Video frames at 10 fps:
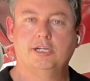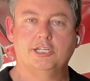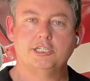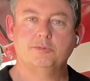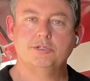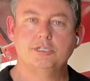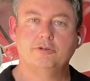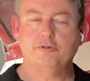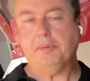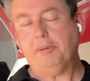customers that
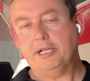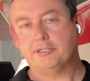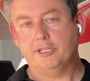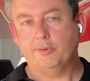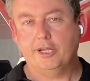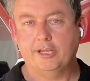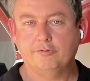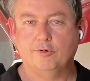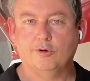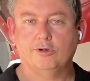have been patiently waiting
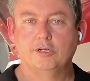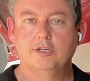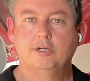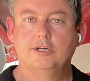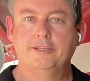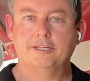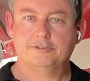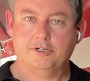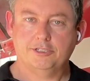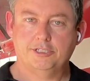for the
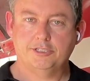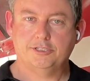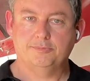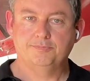exhaust system.